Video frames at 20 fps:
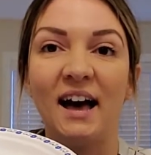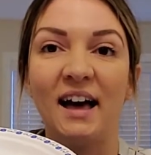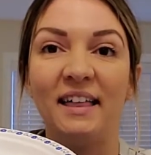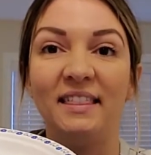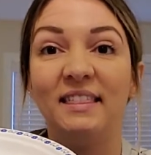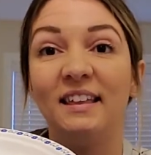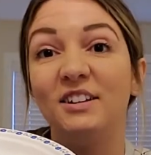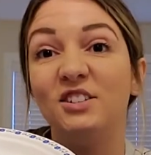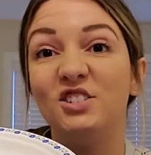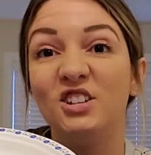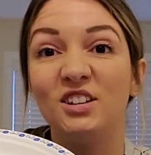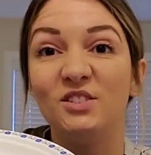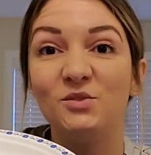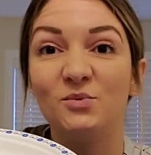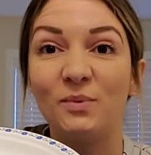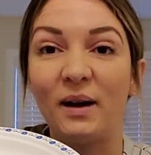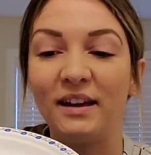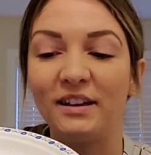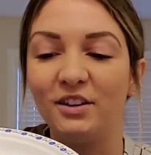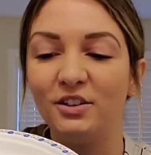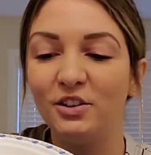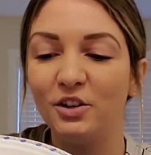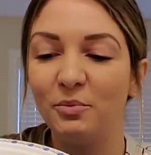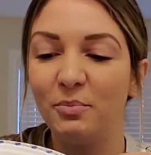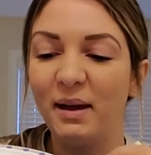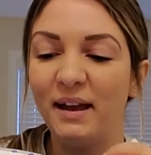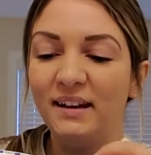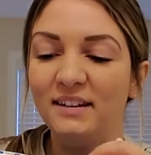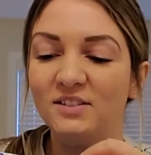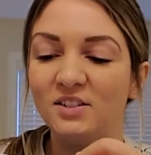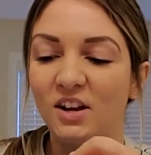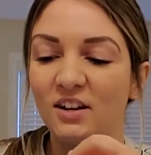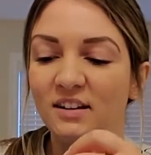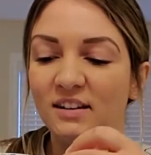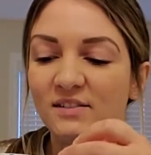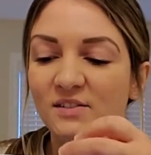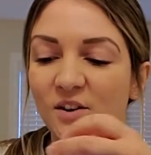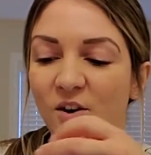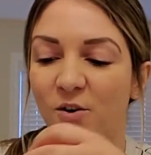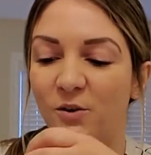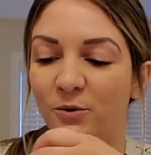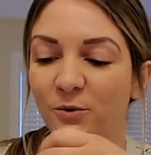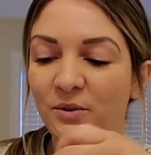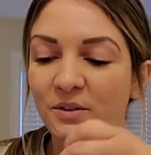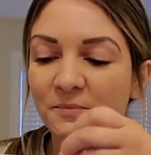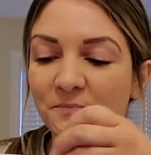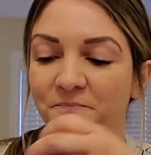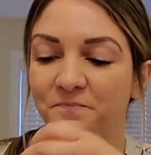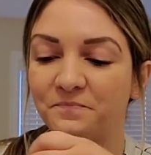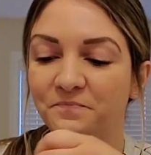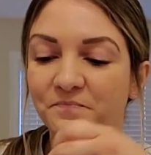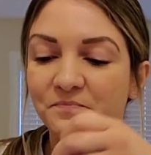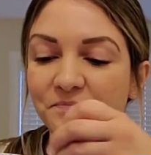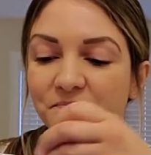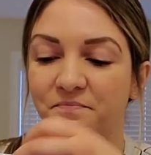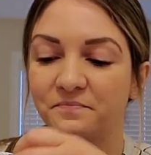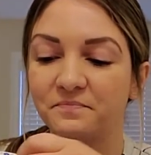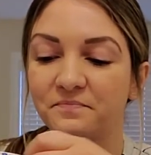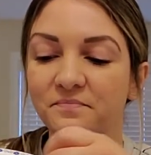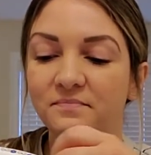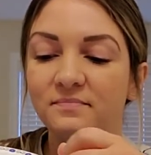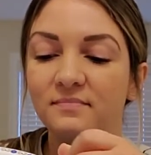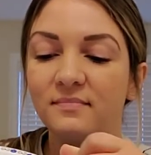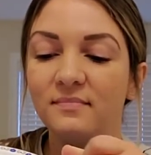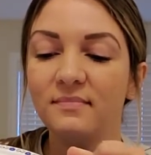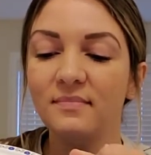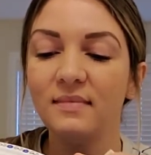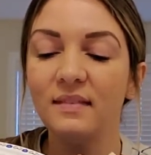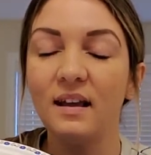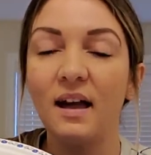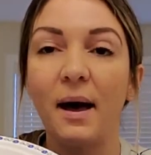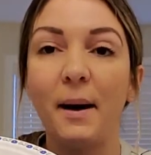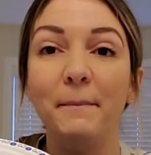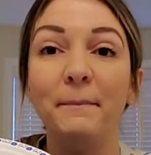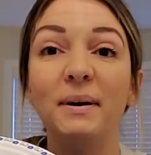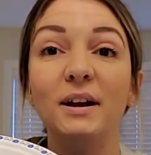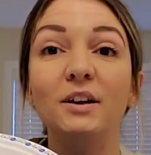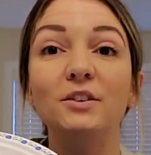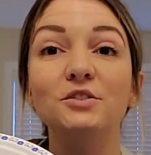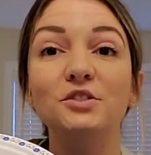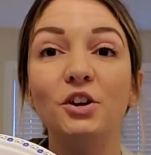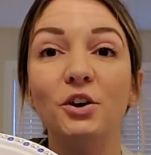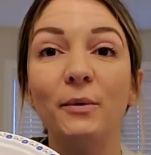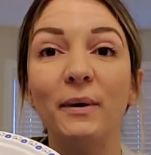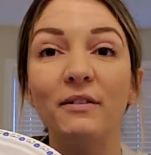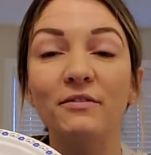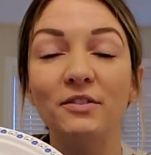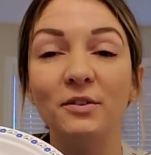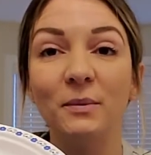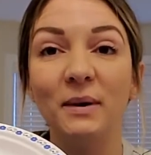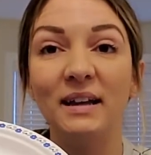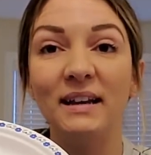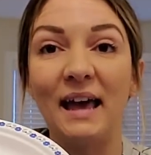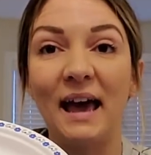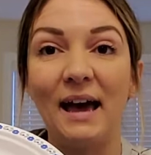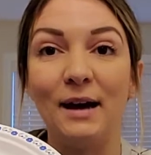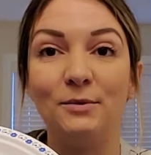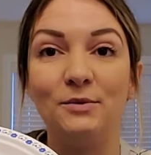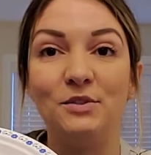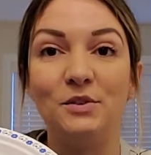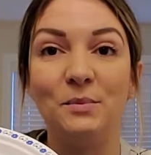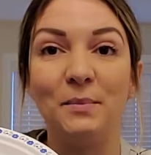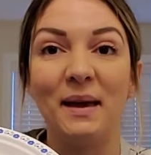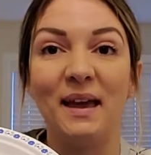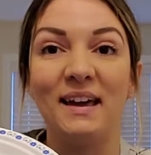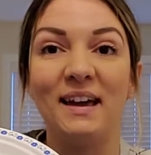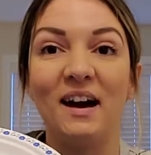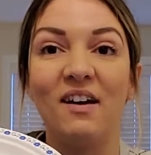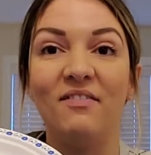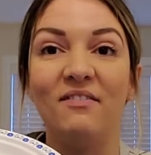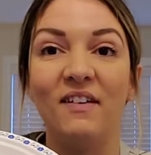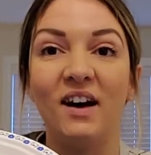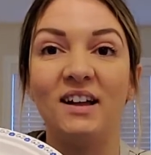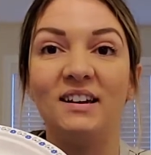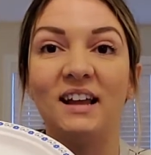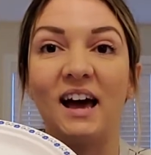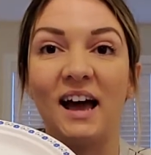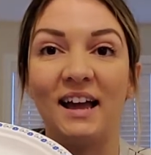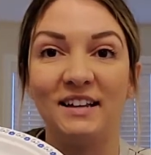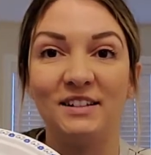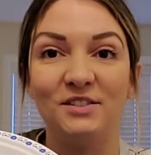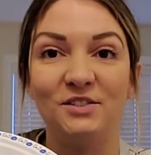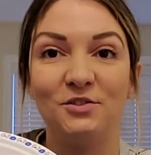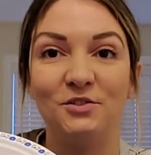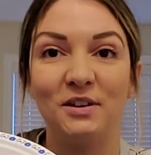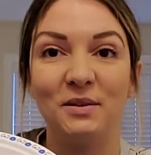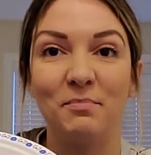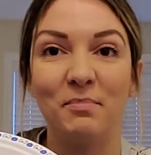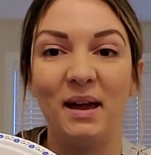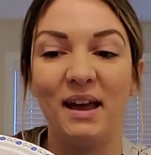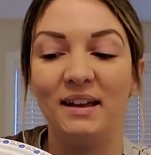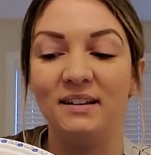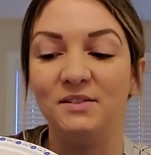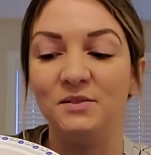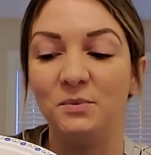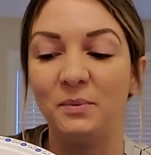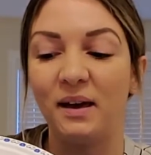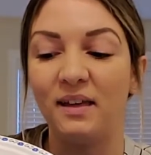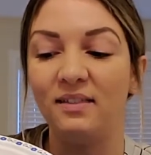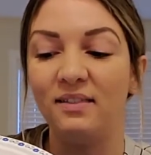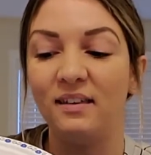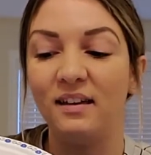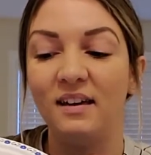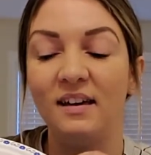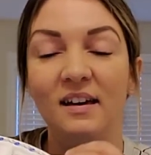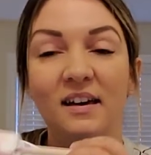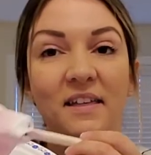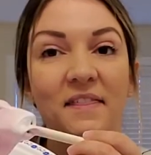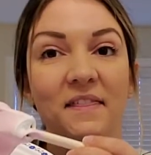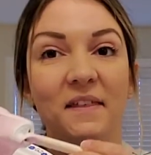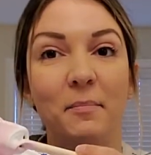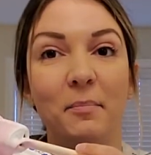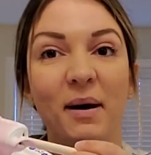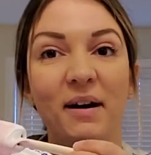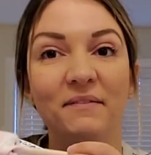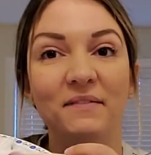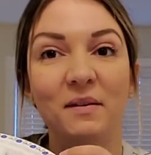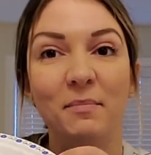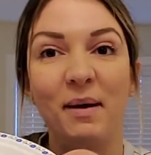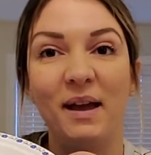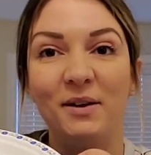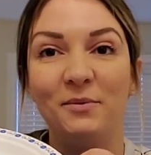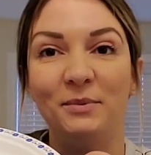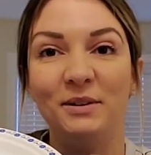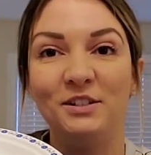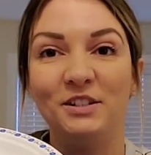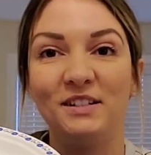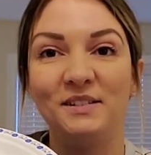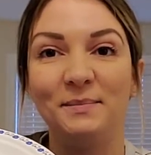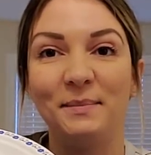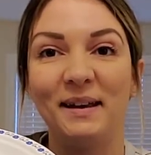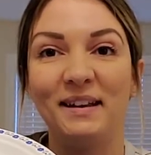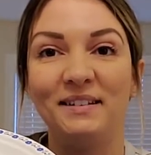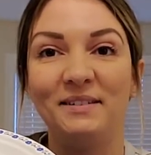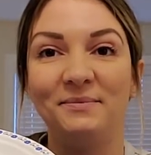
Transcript: than just regular paint on its own. But I'll show everyone how to make a fun ice cream paint with the puffy paint we just made.